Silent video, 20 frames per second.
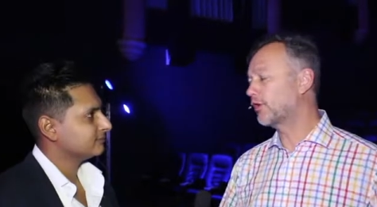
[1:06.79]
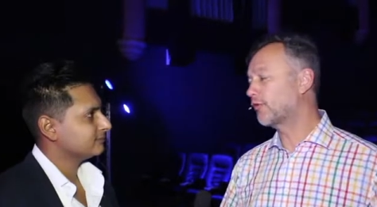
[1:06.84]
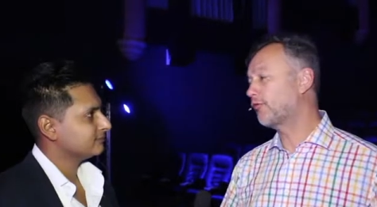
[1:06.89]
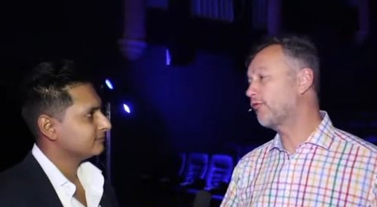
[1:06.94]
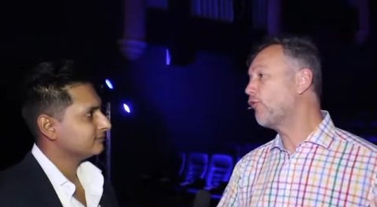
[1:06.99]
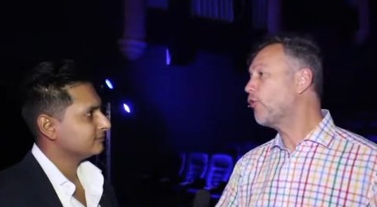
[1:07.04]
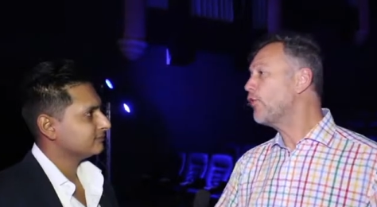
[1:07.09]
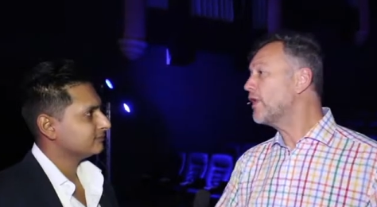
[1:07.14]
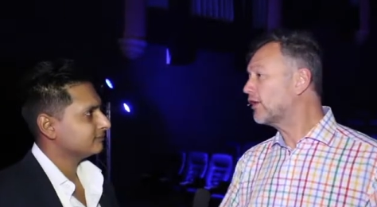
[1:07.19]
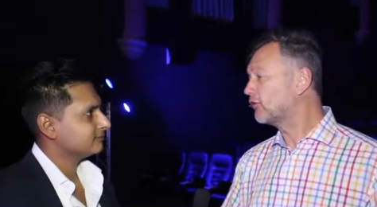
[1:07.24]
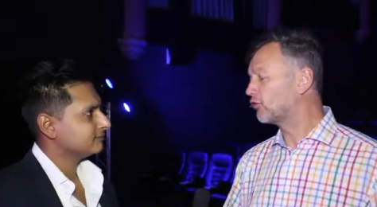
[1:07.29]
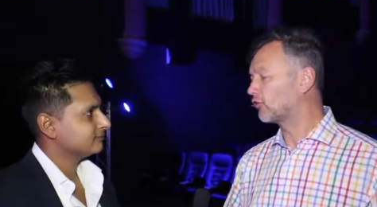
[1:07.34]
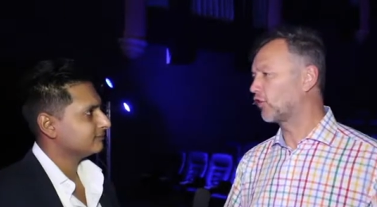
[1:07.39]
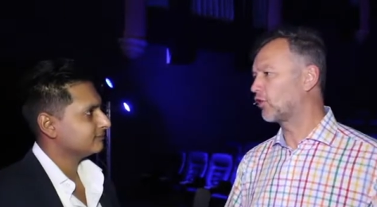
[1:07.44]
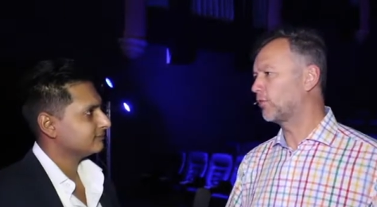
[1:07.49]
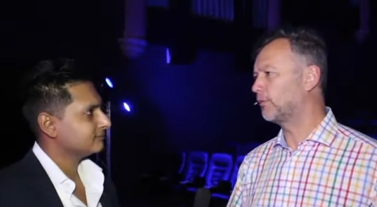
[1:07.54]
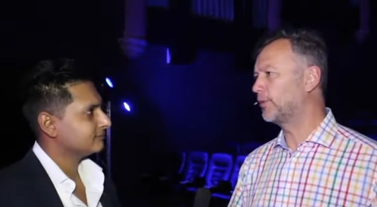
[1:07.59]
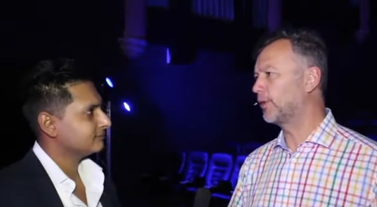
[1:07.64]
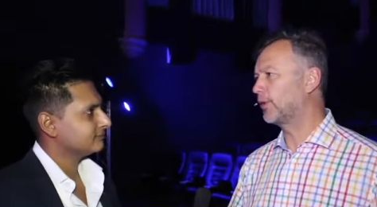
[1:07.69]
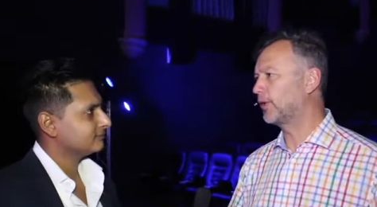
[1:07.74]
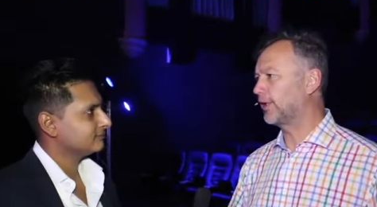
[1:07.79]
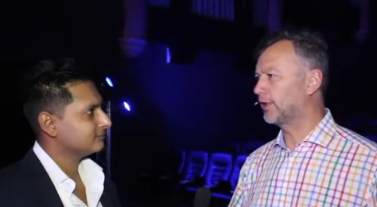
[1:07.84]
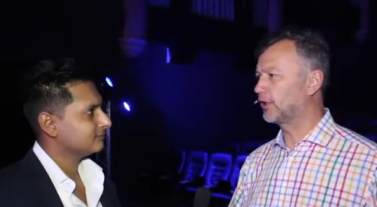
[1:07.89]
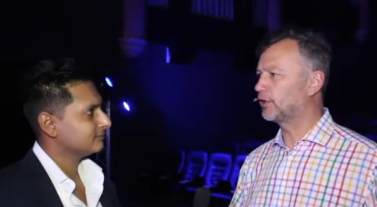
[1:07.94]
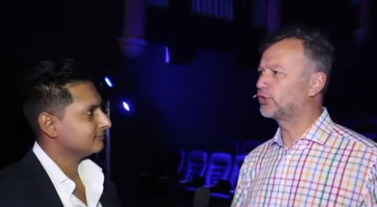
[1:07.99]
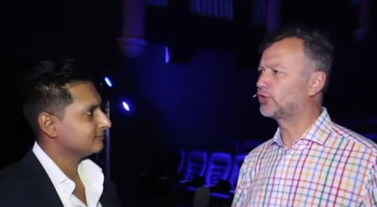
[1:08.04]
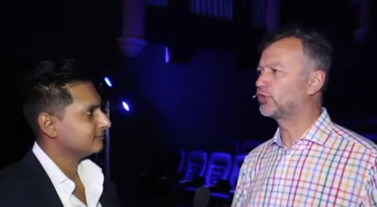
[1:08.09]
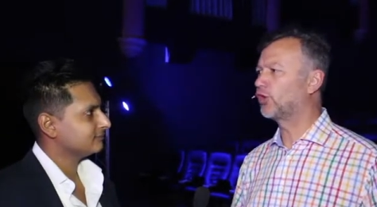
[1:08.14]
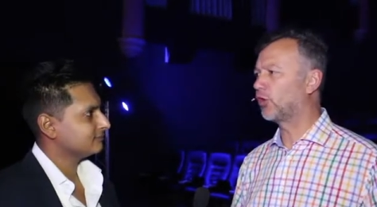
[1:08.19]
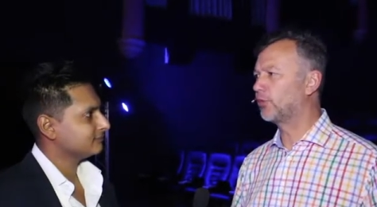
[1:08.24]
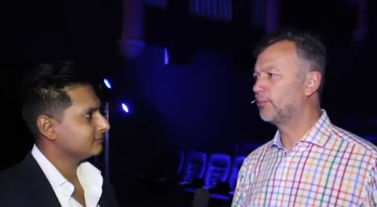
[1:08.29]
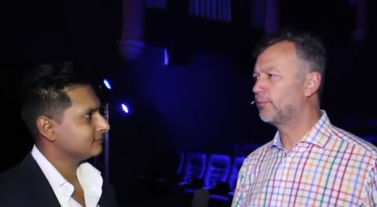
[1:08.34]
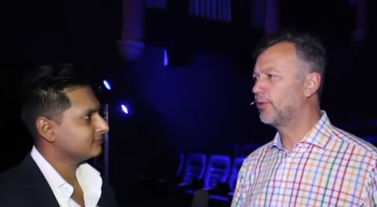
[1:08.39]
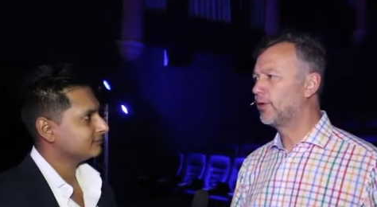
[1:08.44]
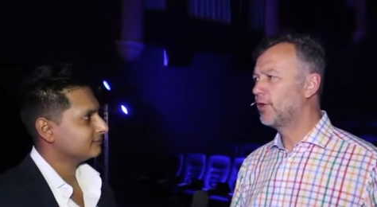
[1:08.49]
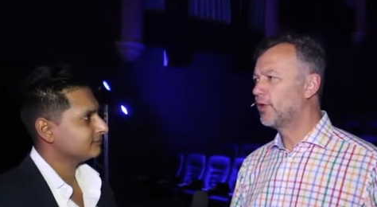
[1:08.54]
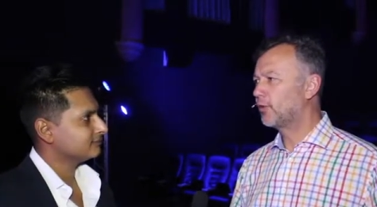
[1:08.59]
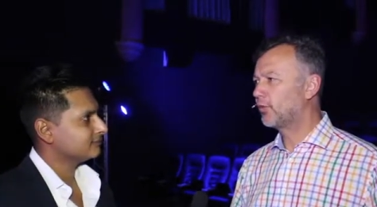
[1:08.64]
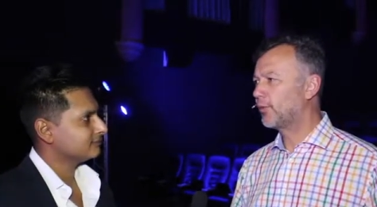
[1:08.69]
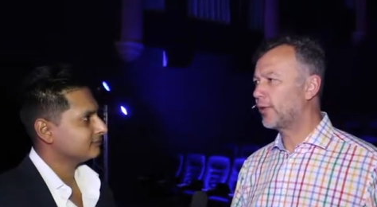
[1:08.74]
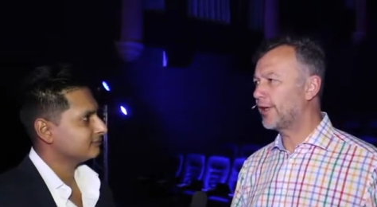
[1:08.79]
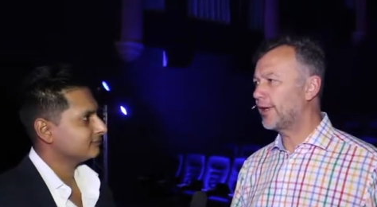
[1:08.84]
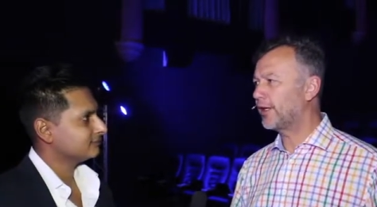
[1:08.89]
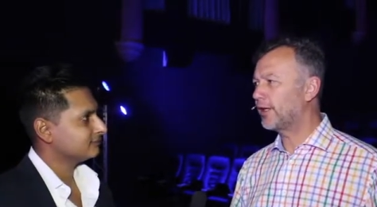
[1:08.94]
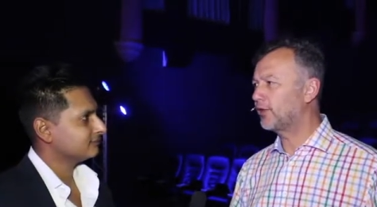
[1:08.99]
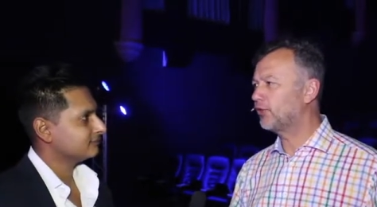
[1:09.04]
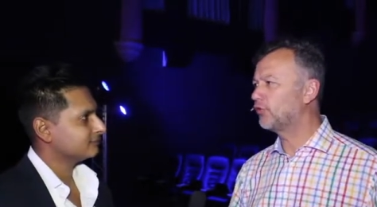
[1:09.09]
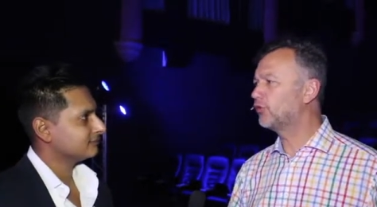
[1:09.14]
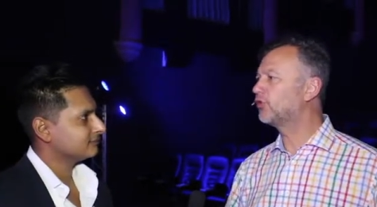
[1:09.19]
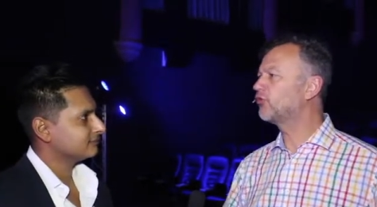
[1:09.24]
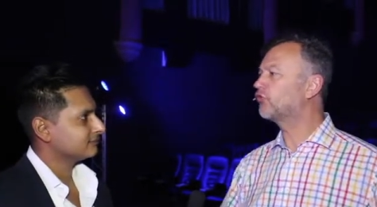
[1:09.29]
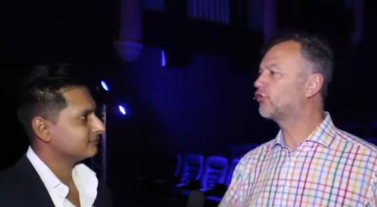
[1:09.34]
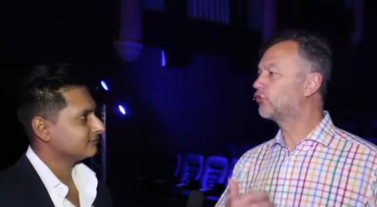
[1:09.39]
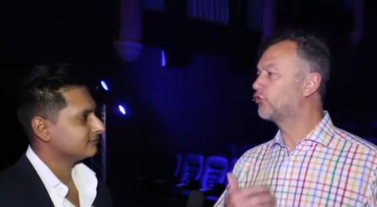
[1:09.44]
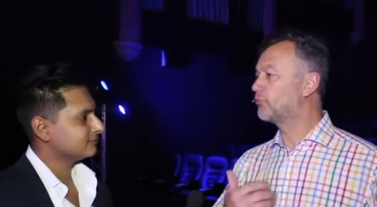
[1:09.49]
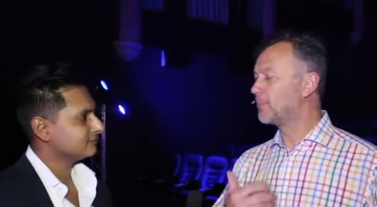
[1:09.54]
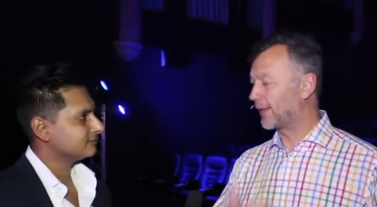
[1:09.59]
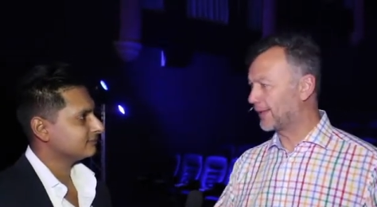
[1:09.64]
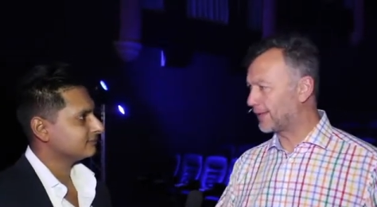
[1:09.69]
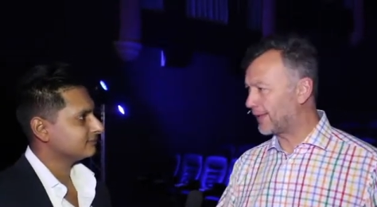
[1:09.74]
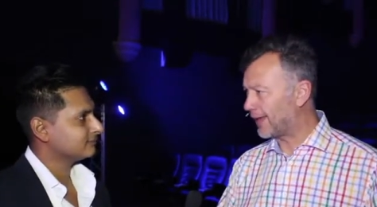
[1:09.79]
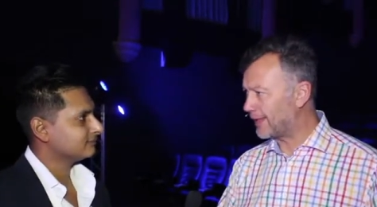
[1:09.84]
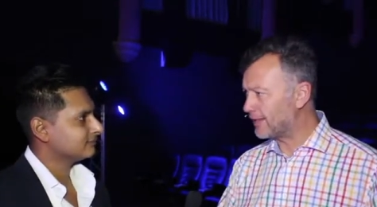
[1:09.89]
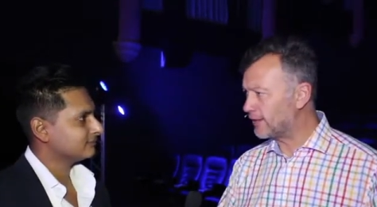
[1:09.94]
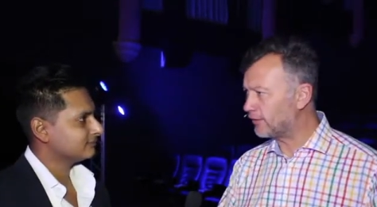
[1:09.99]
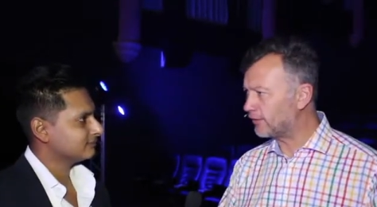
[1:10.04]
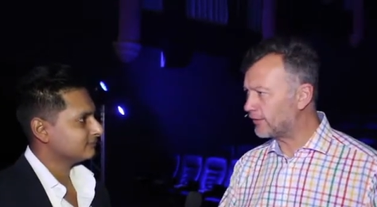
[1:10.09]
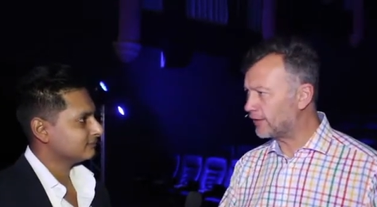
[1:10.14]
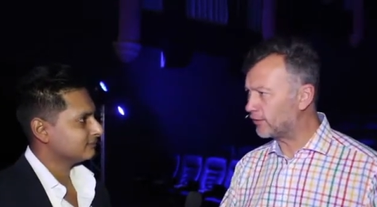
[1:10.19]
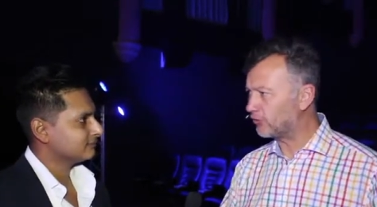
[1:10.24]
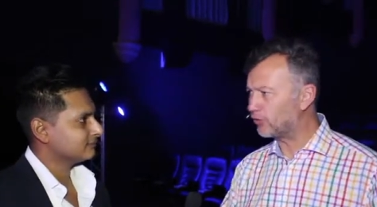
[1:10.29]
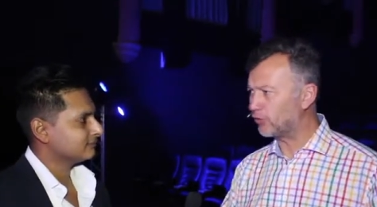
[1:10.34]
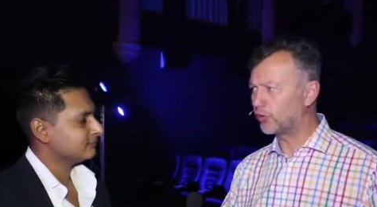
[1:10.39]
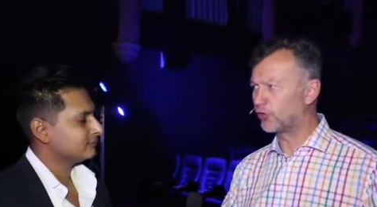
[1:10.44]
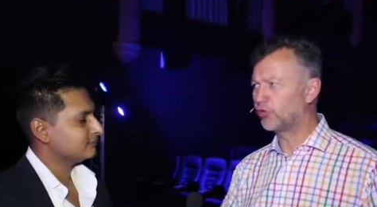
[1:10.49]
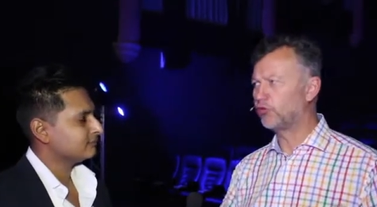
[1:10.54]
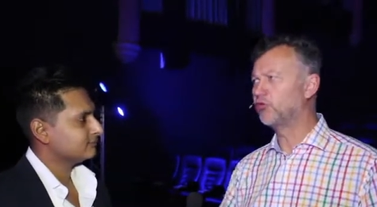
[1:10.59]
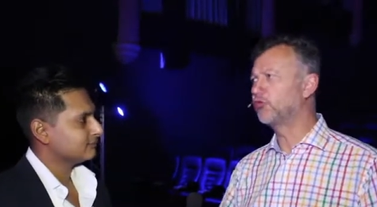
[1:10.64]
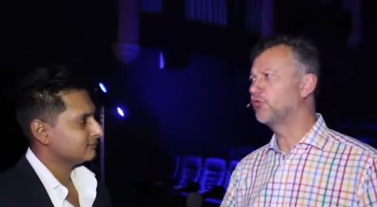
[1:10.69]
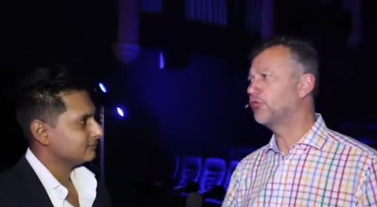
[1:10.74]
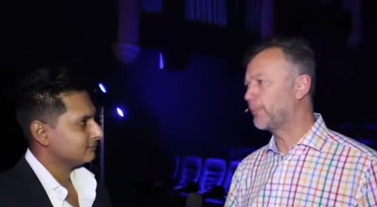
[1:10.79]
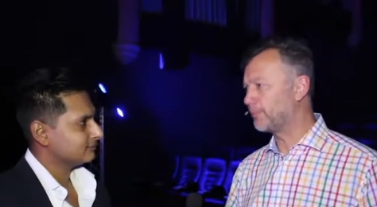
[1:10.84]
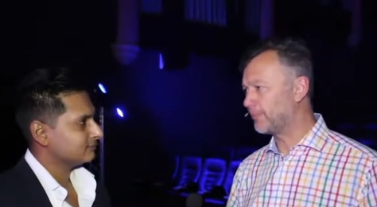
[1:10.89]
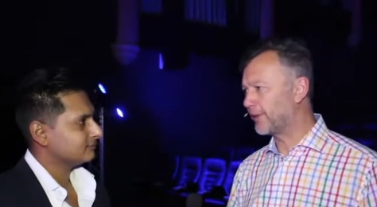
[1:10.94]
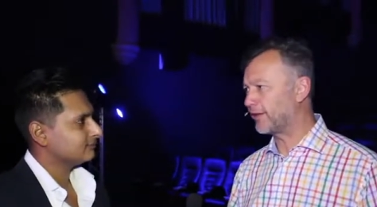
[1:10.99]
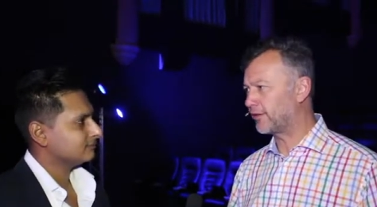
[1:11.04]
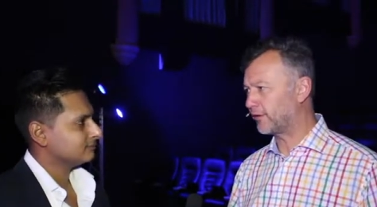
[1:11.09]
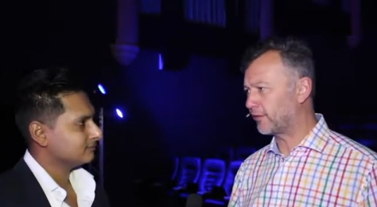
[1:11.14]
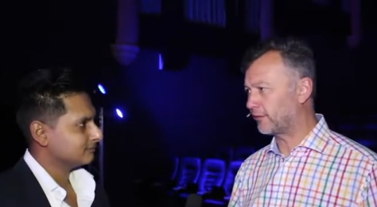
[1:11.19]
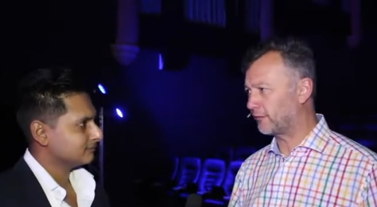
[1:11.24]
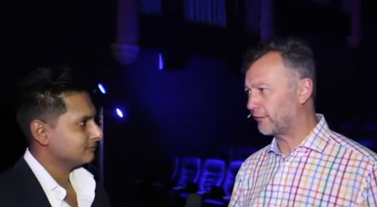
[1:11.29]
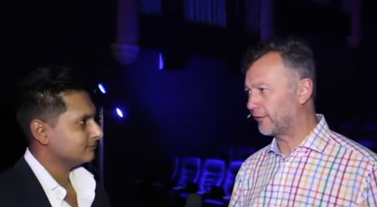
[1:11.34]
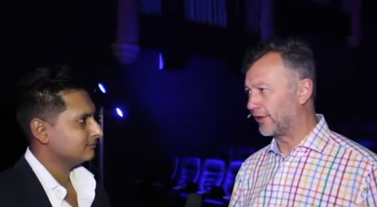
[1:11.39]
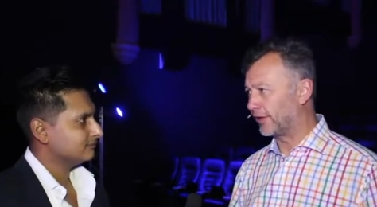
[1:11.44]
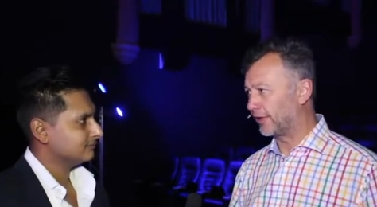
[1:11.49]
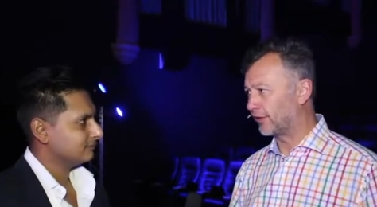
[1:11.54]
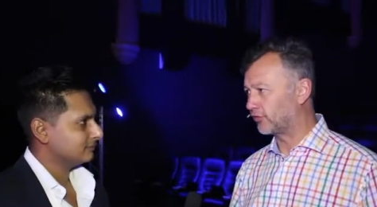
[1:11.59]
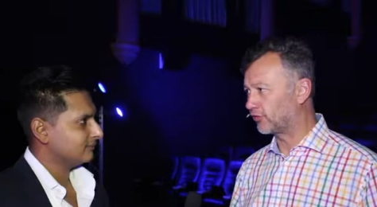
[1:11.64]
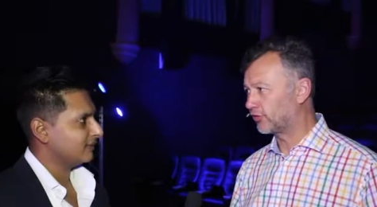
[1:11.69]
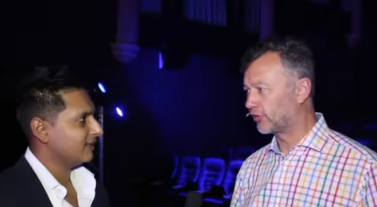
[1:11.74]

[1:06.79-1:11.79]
Speaker 1: for example, in a job where you just do mundane things and you do repetitive things.